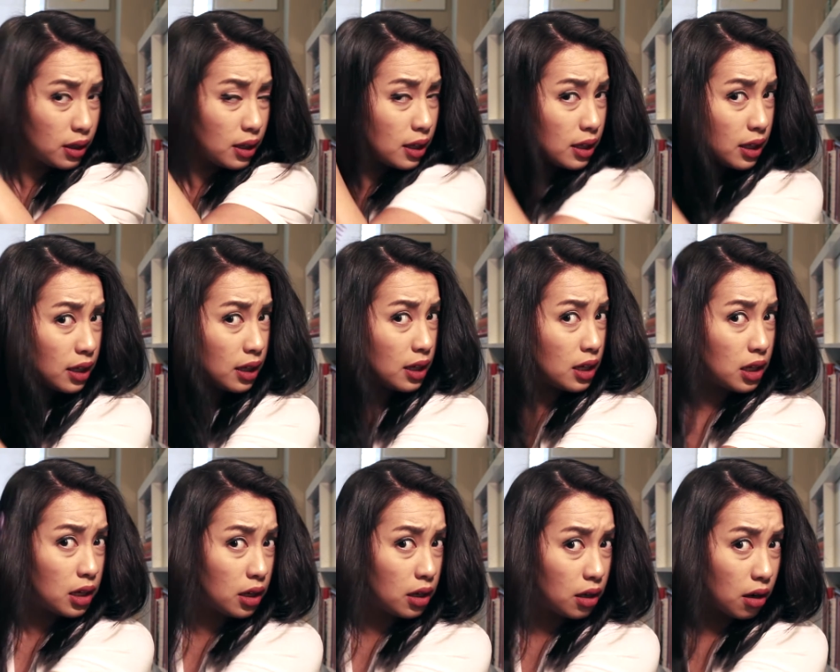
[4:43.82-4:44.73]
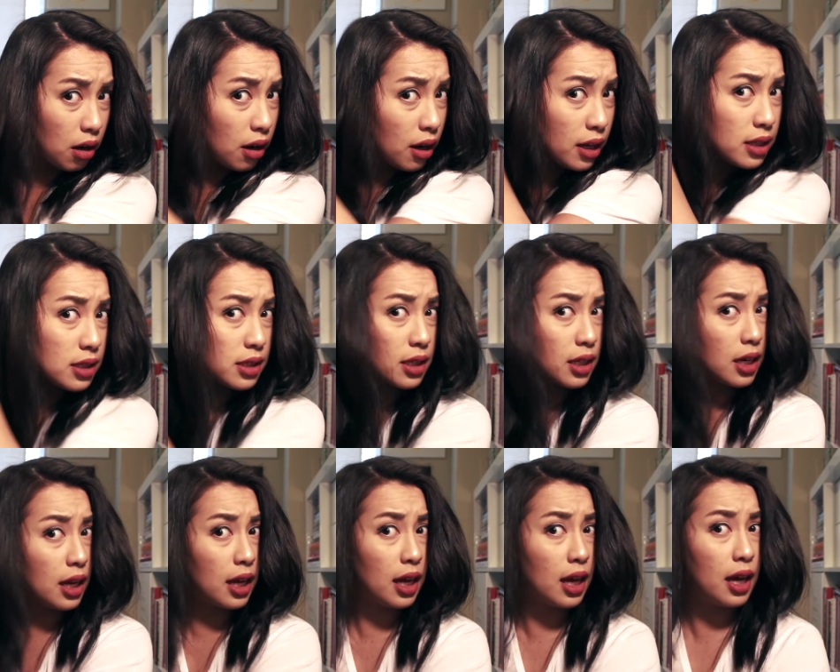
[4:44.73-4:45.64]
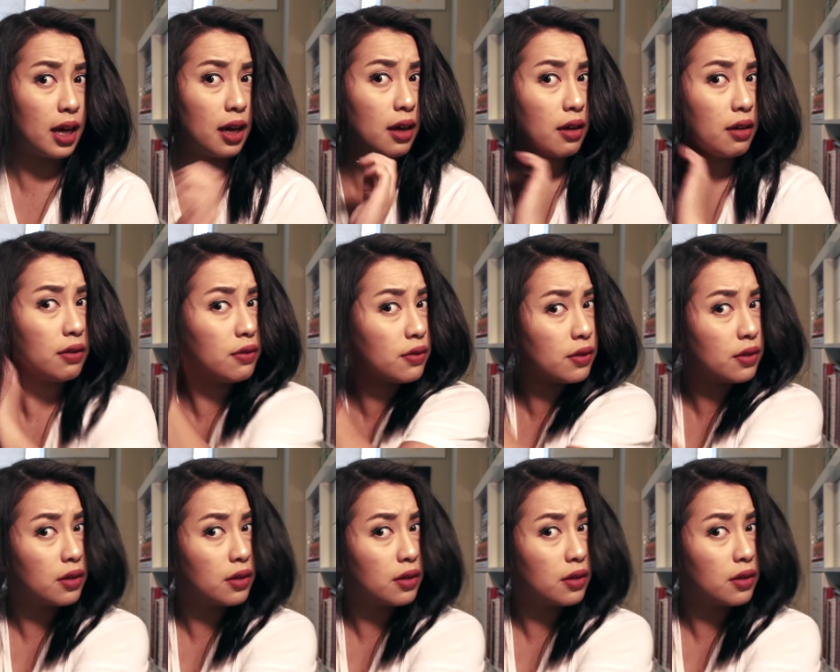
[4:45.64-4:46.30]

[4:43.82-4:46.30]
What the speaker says: any knots that I have.